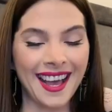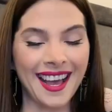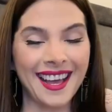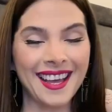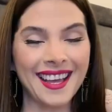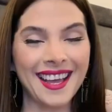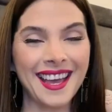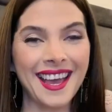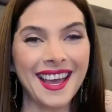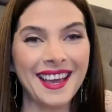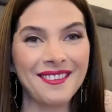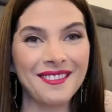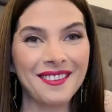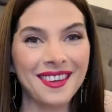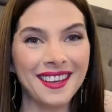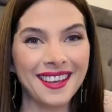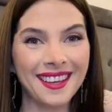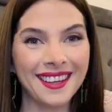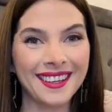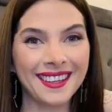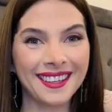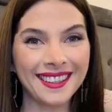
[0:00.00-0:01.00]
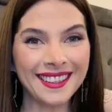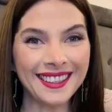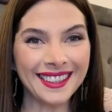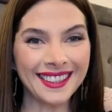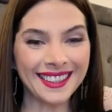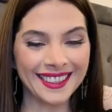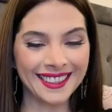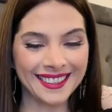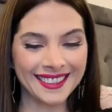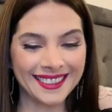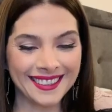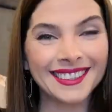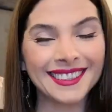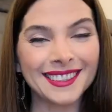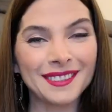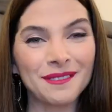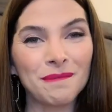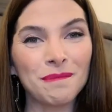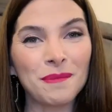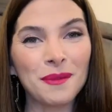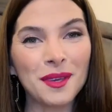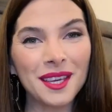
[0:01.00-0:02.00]
I have here the
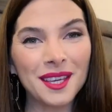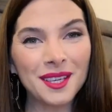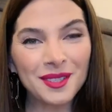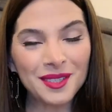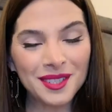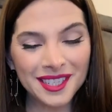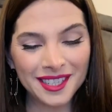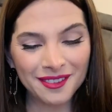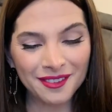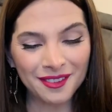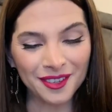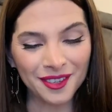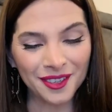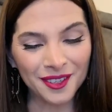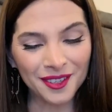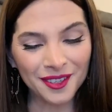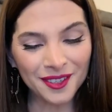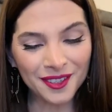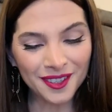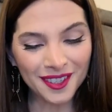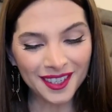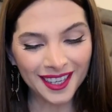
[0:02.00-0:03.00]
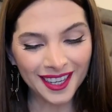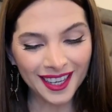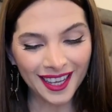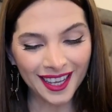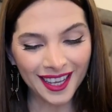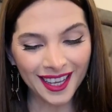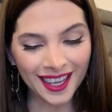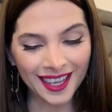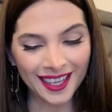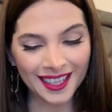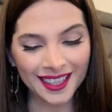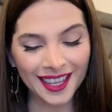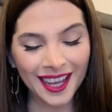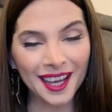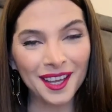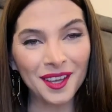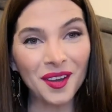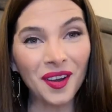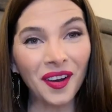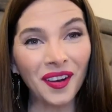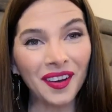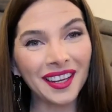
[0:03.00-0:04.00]
beautiful and
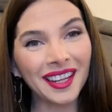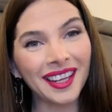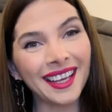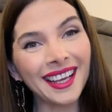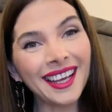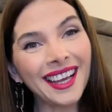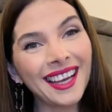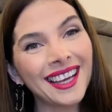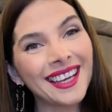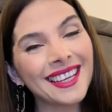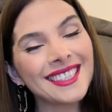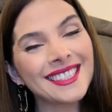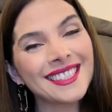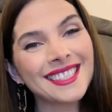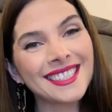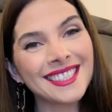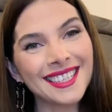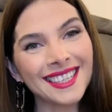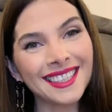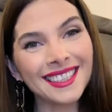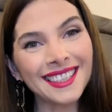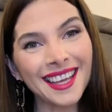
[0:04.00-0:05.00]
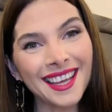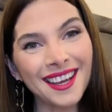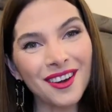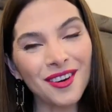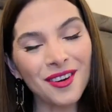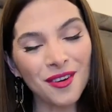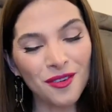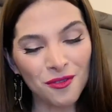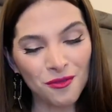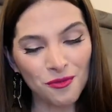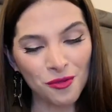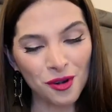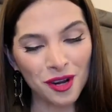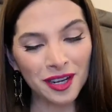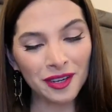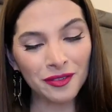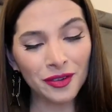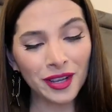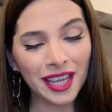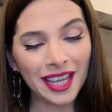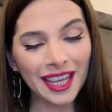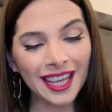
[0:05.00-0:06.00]
iconic Chanel
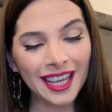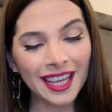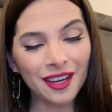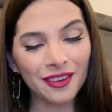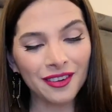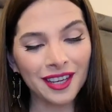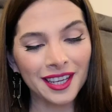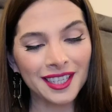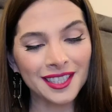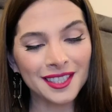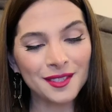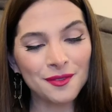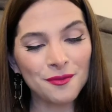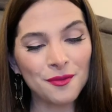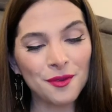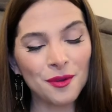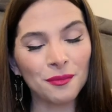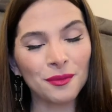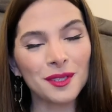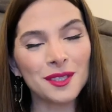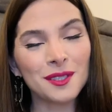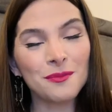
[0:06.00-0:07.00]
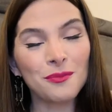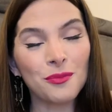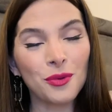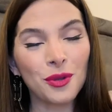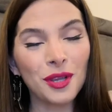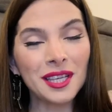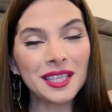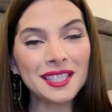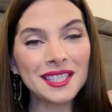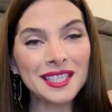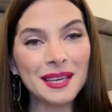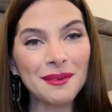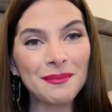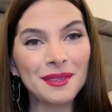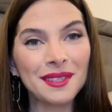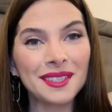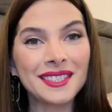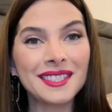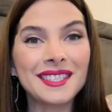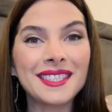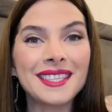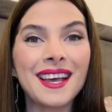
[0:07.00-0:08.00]
runway earrings from the spring
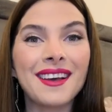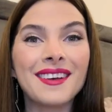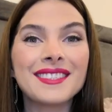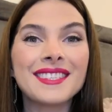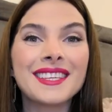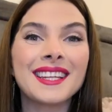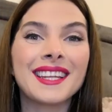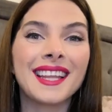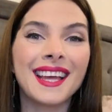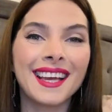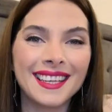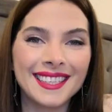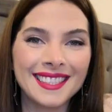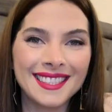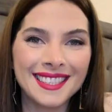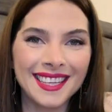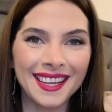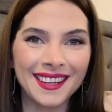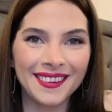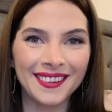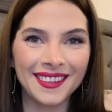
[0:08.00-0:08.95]
summer 2019